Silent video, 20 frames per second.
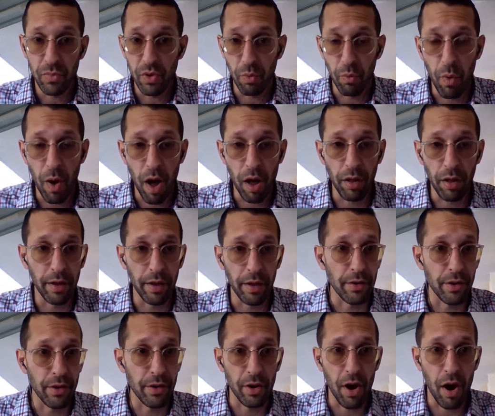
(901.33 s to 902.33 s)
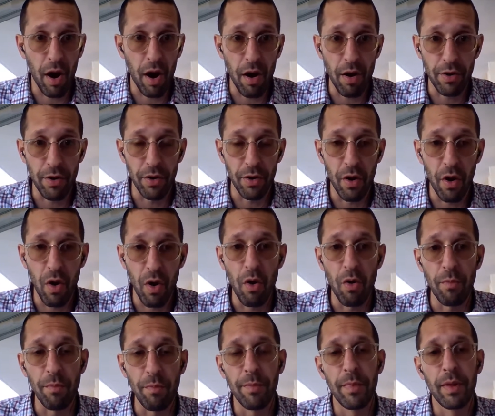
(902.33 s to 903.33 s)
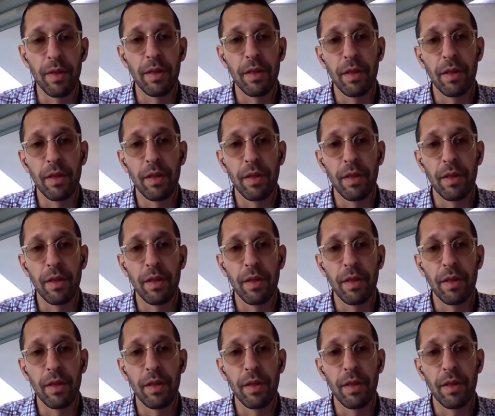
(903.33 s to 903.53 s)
your wallet, your car, your home,